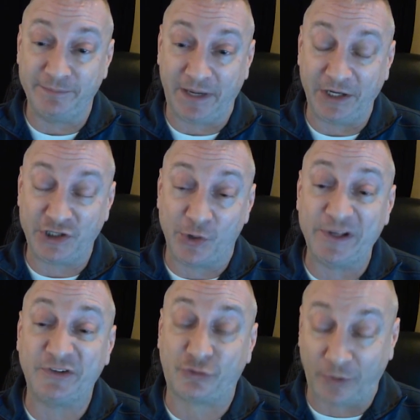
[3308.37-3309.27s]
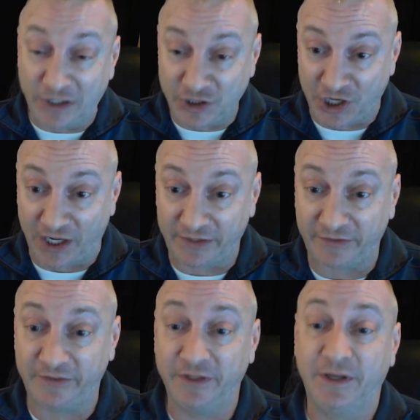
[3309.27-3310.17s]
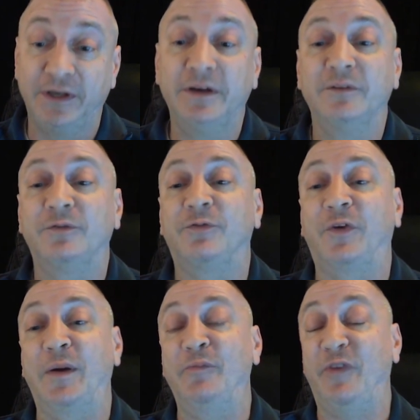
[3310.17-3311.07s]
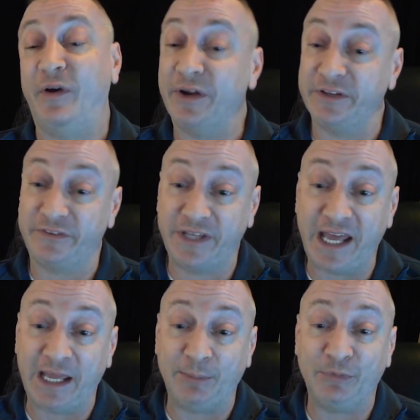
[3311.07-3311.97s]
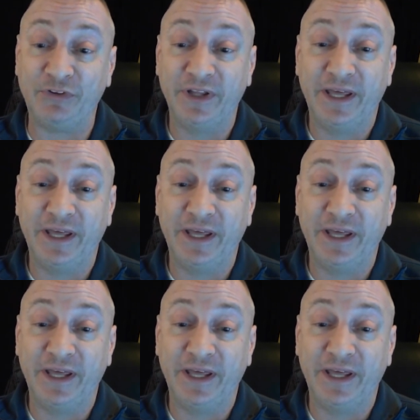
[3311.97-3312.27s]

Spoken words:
by showing screenshots from various games,